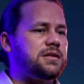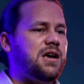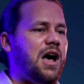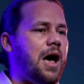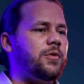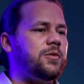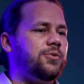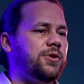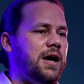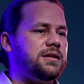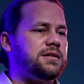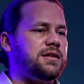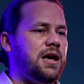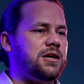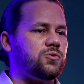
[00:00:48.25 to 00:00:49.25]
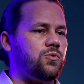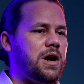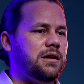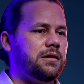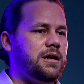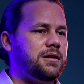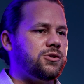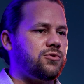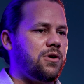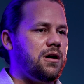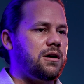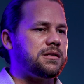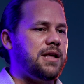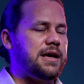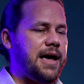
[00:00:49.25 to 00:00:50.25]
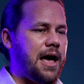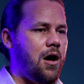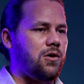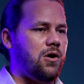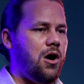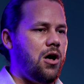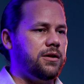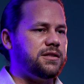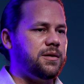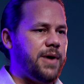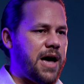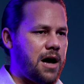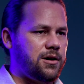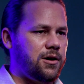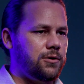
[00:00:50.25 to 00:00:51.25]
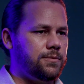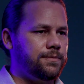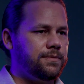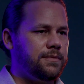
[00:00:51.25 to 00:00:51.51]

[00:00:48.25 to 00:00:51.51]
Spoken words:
as commonplace as regulated drugs like alcohol and tobacco.